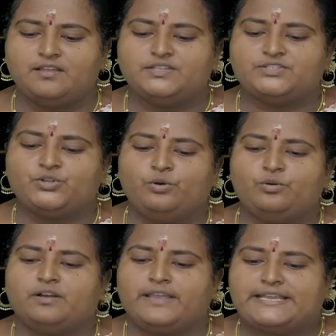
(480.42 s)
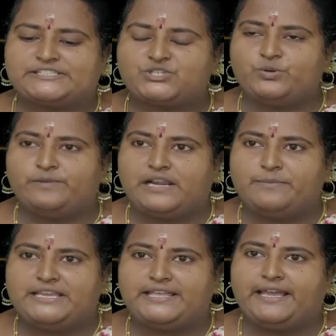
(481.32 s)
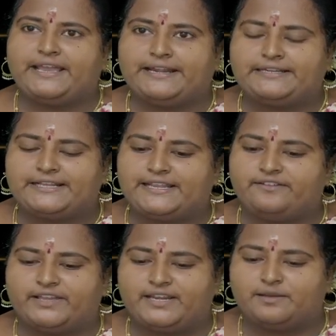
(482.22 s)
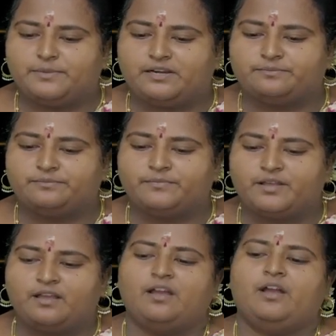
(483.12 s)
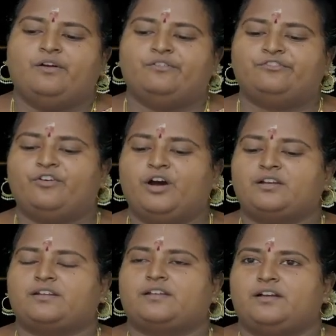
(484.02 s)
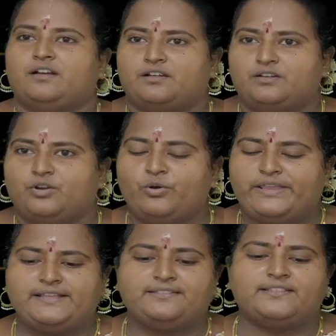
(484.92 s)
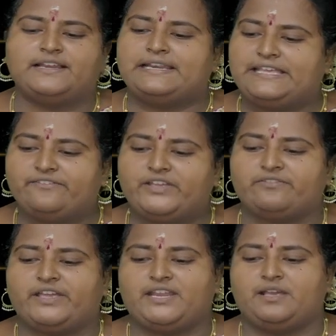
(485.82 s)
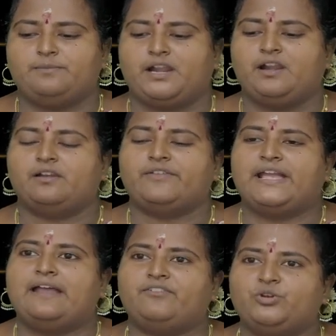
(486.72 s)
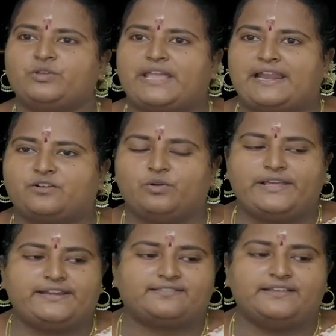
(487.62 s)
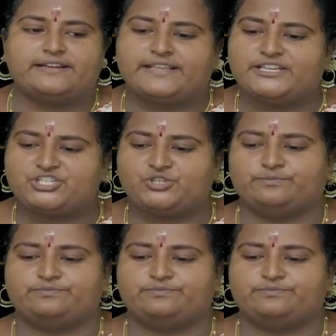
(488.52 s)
So x2 will be the entering variable. For knowing the leaving variable, we have to calculate the ratio.